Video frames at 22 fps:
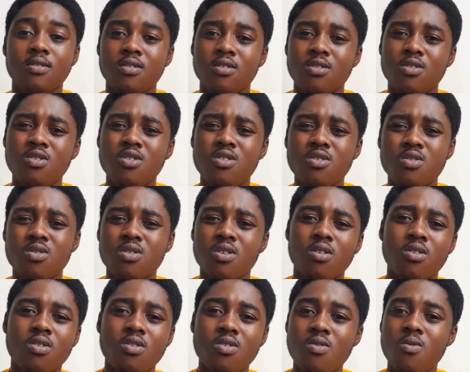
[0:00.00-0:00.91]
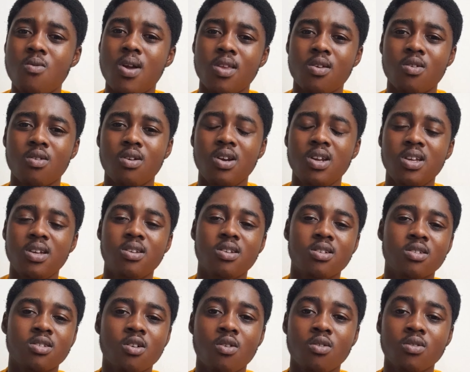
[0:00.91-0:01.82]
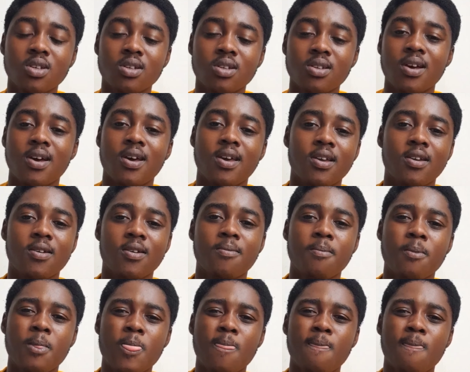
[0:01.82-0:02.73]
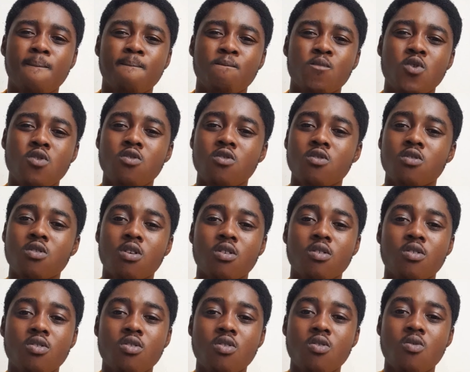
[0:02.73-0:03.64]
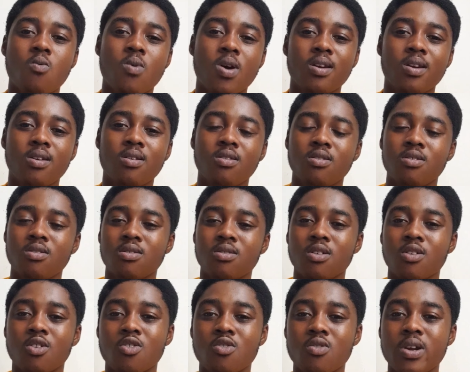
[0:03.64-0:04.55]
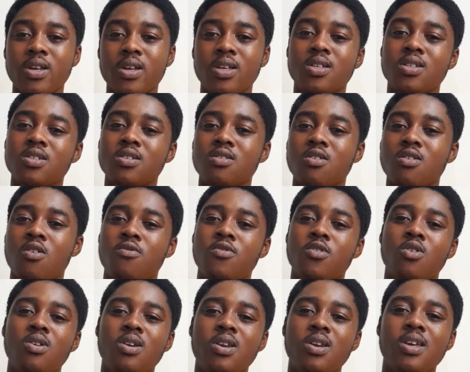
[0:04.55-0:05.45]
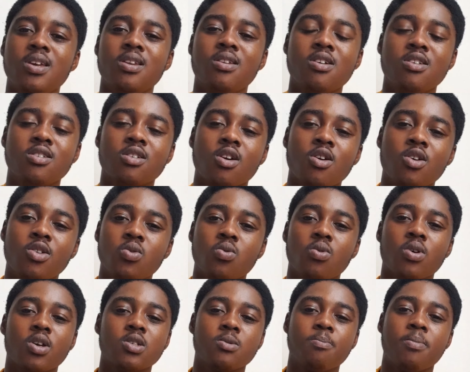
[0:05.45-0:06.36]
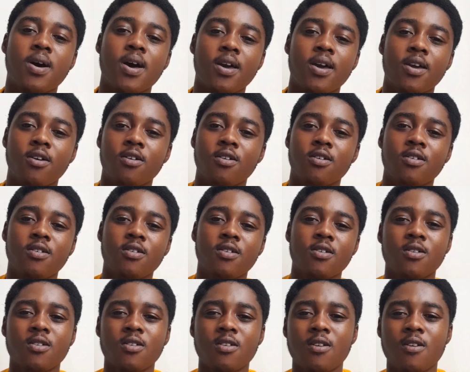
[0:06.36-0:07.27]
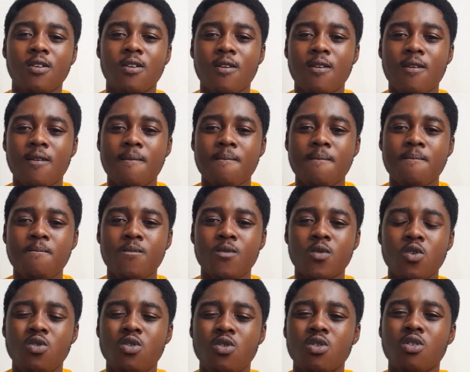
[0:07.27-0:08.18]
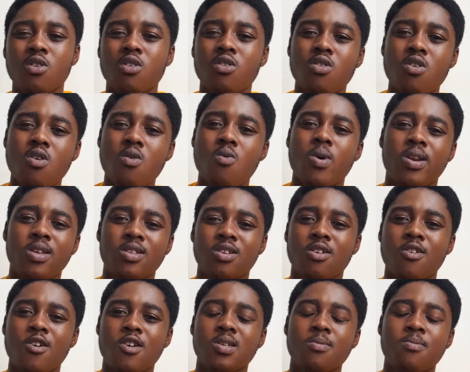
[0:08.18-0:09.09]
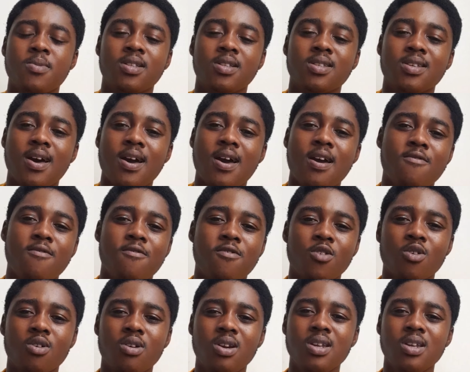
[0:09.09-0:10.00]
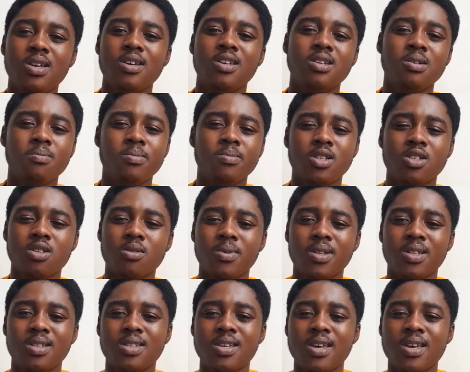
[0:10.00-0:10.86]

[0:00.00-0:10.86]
You do not know when your leader is going to die. You do not know when the grace of your leader is going to expire. You do not know when it's going to be time for your leader to be